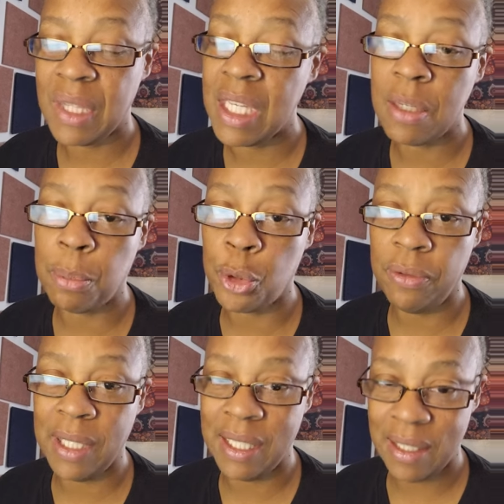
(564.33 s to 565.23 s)

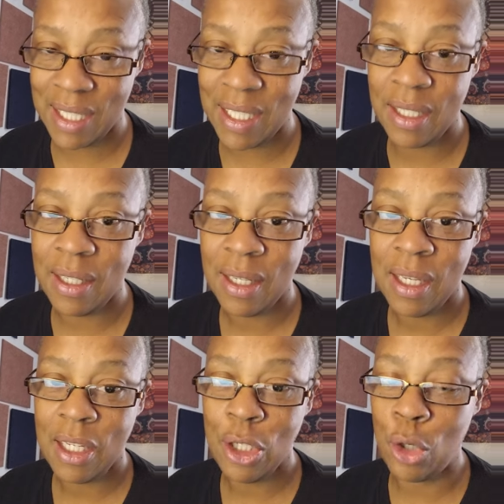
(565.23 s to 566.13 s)
disapprovingly.
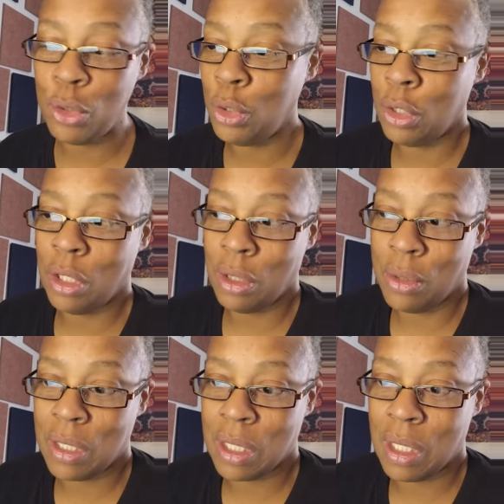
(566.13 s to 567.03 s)
You know, you know,
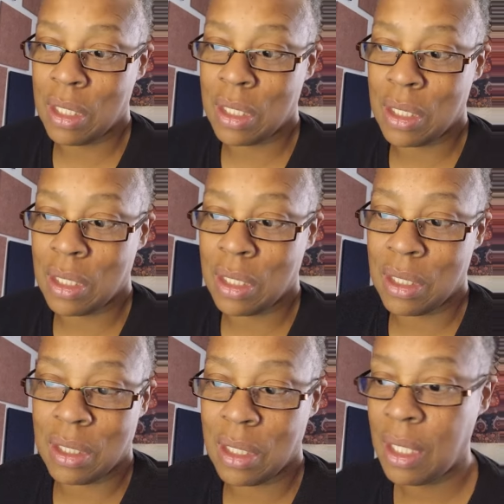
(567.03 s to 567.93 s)
it's a
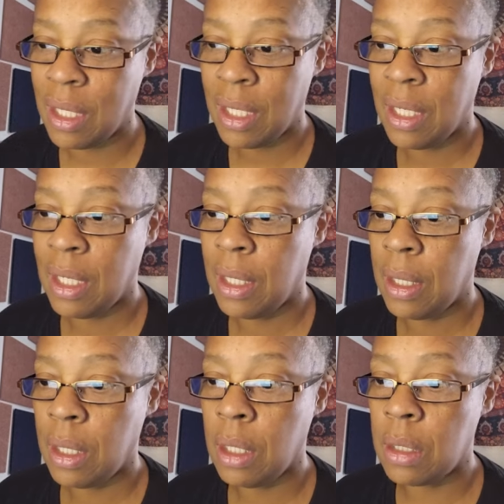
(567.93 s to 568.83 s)
it's
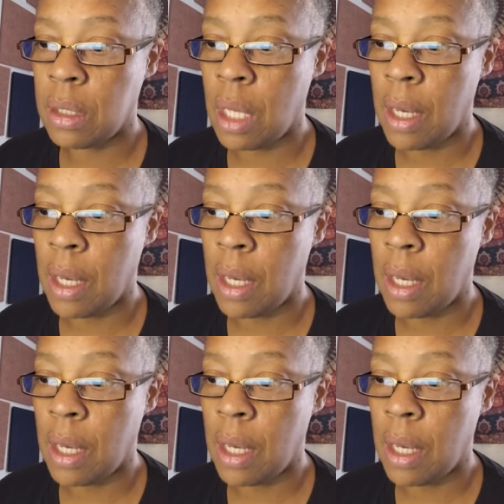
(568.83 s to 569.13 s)
they